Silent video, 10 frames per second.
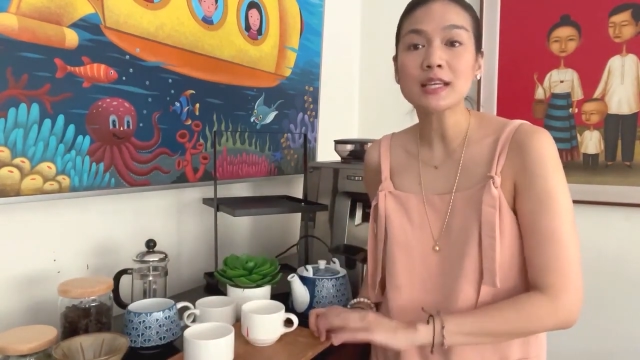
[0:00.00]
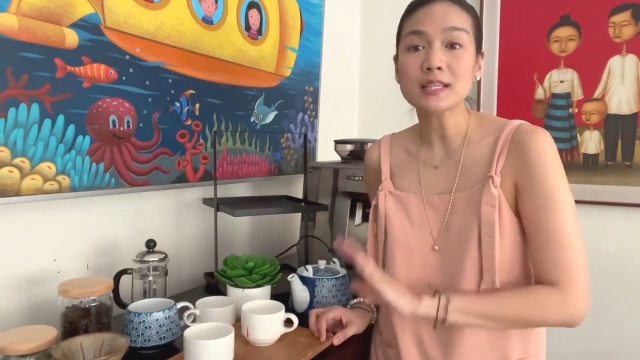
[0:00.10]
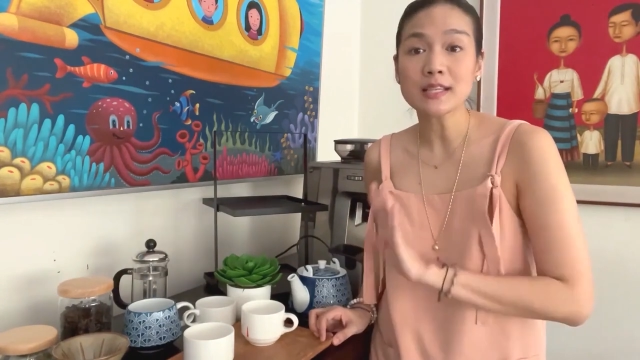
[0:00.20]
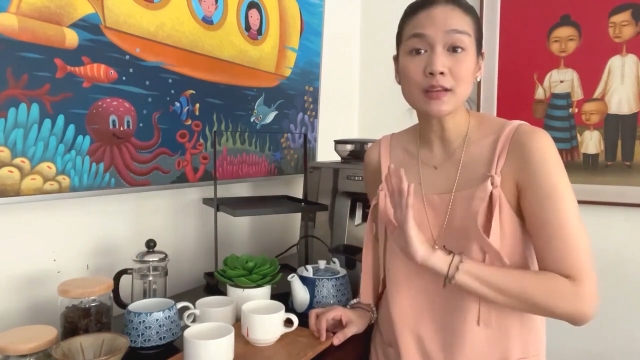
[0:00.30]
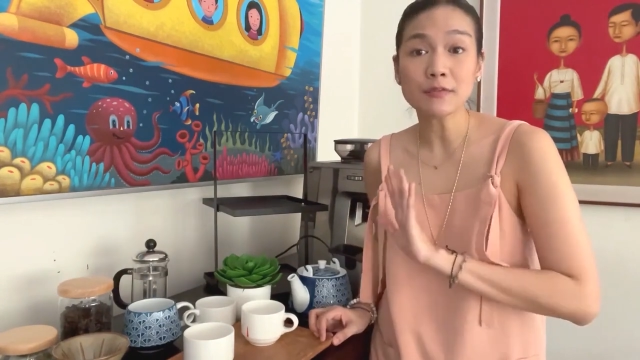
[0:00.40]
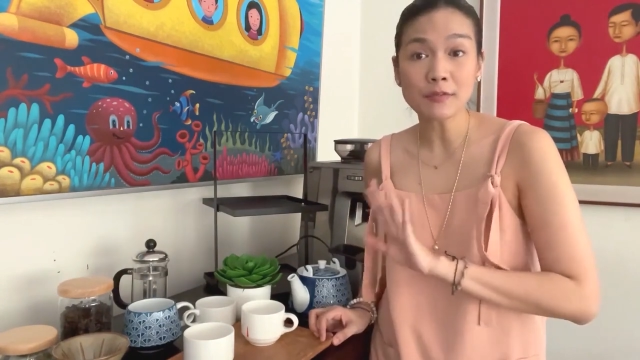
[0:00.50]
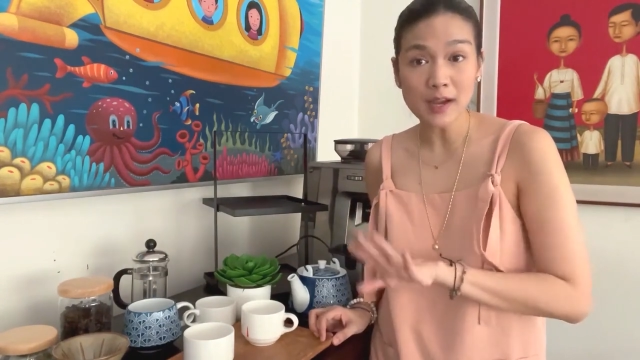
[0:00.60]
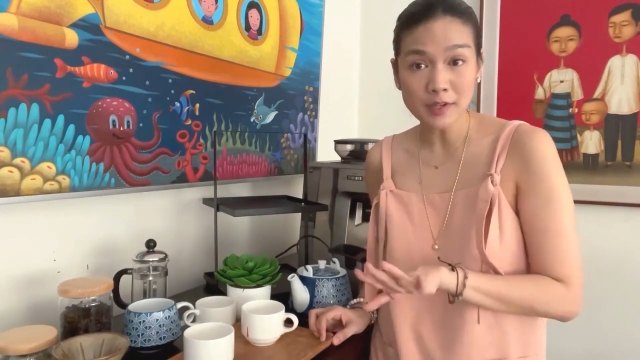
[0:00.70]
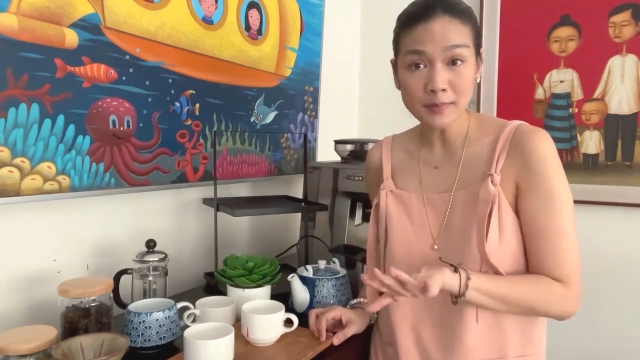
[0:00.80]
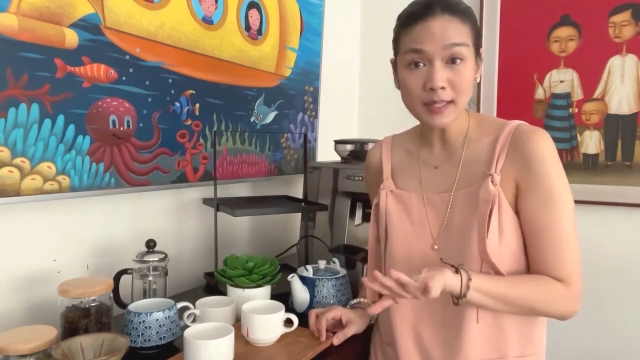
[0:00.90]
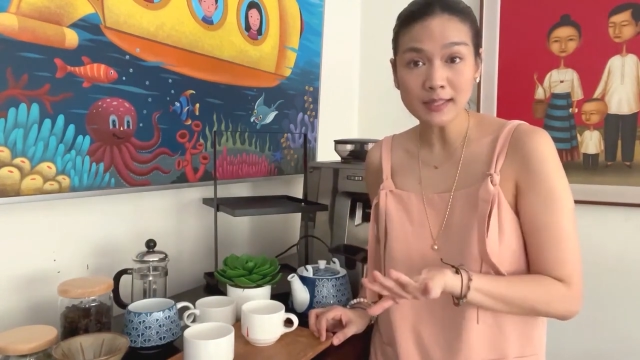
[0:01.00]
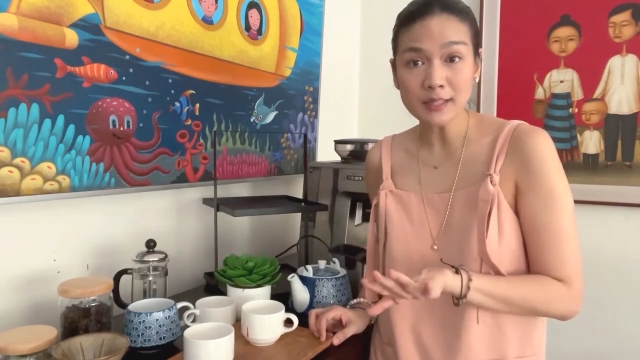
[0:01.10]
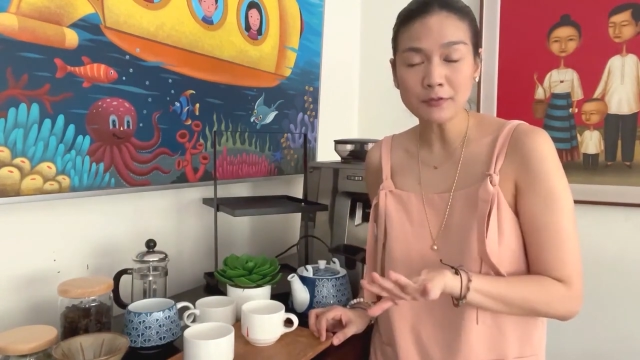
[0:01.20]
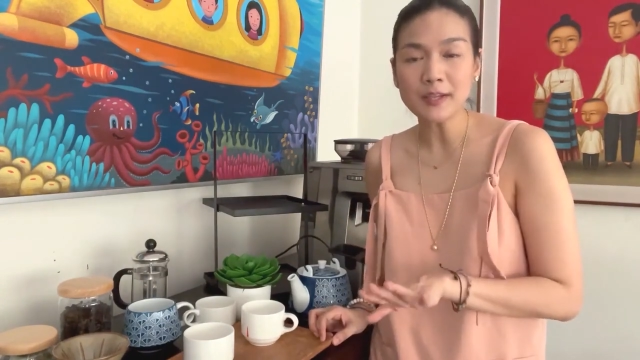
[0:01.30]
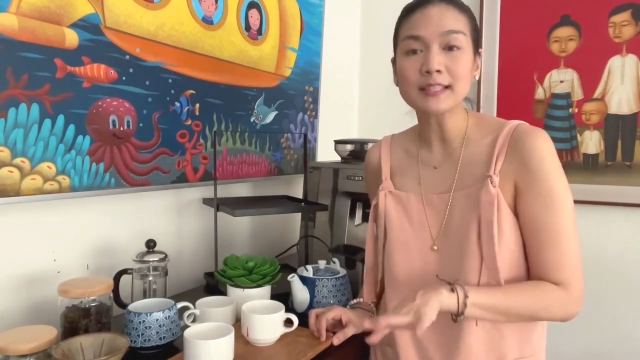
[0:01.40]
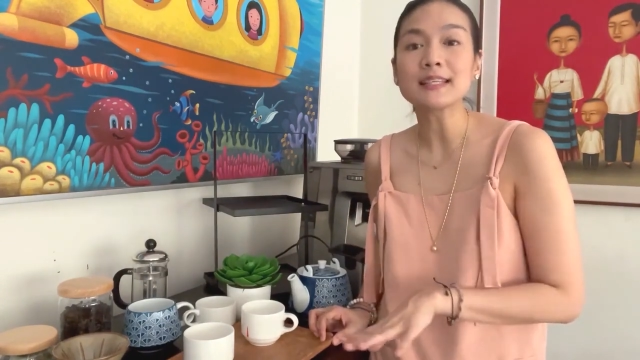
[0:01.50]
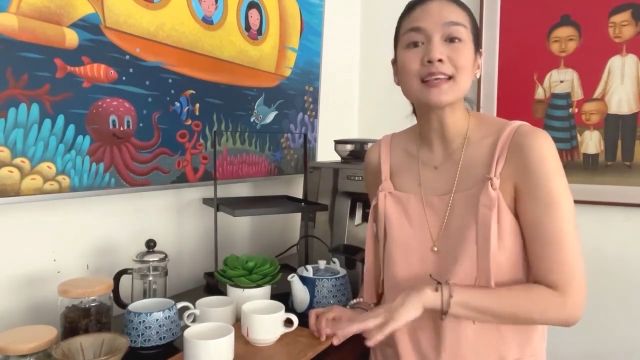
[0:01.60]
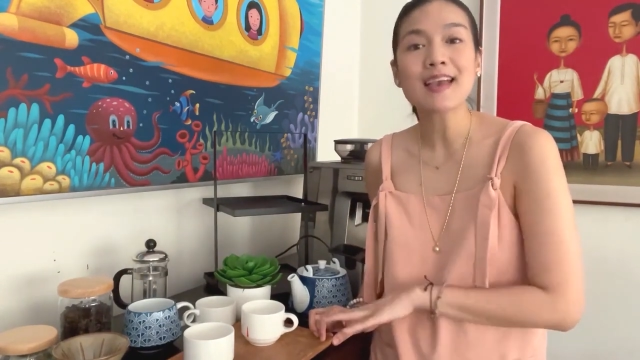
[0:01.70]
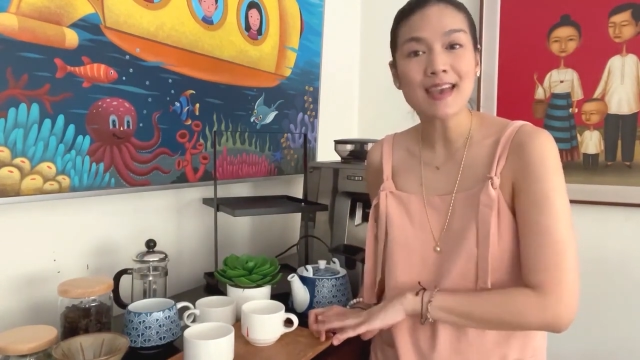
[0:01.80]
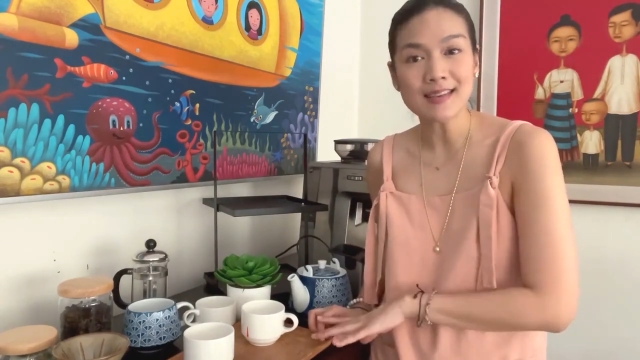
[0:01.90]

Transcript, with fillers: it is environmentally friendly